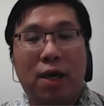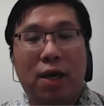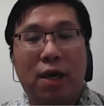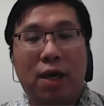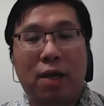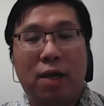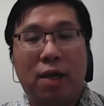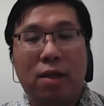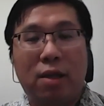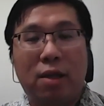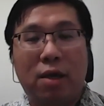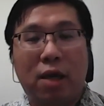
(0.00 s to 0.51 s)

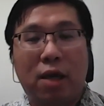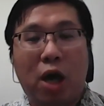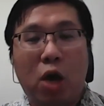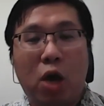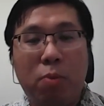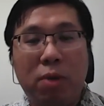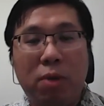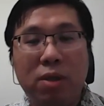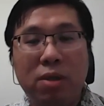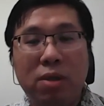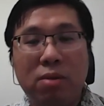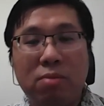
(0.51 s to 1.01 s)
And the
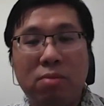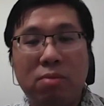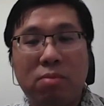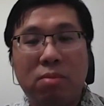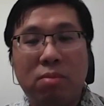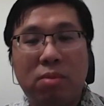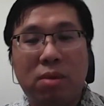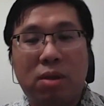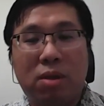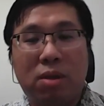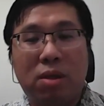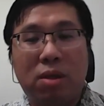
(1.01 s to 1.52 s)
government
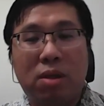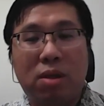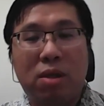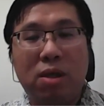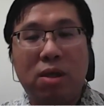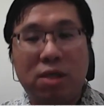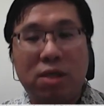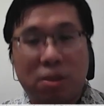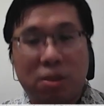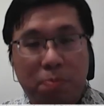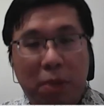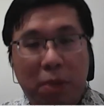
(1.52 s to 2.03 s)

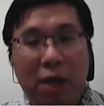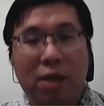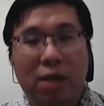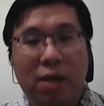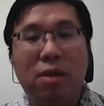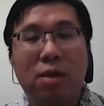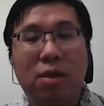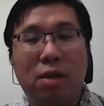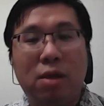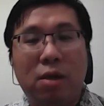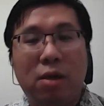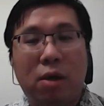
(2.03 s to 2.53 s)
did
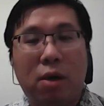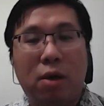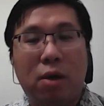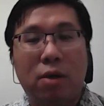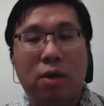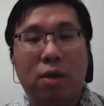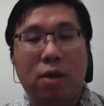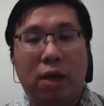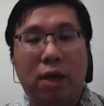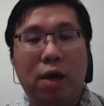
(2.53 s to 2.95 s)
spend on